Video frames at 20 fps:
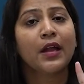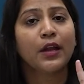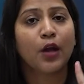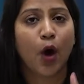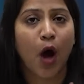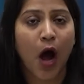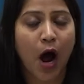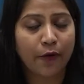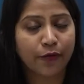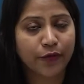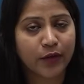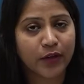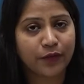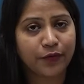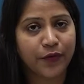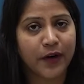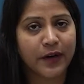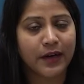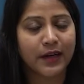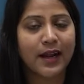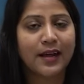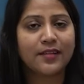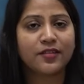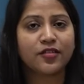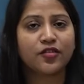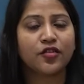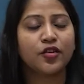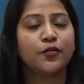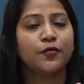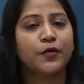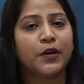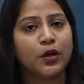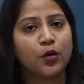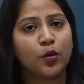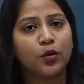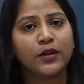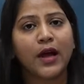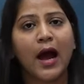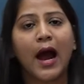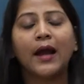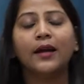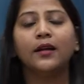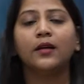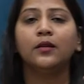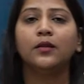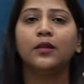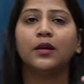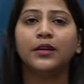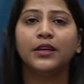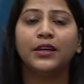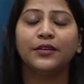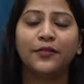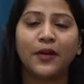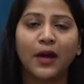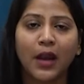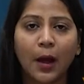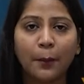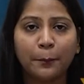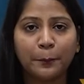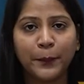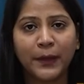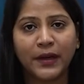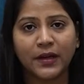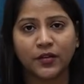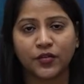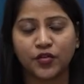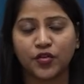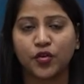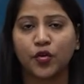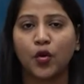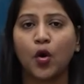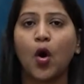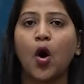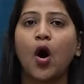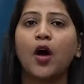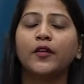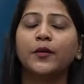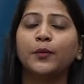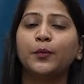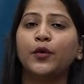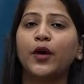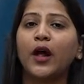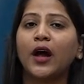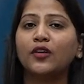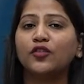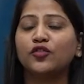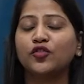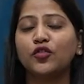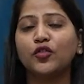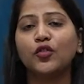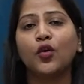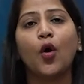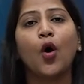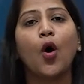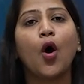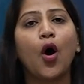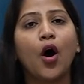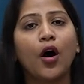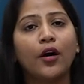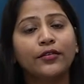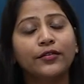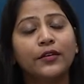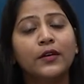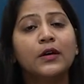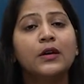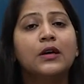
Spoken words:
Now, after the fertilization, we know that the development or the production of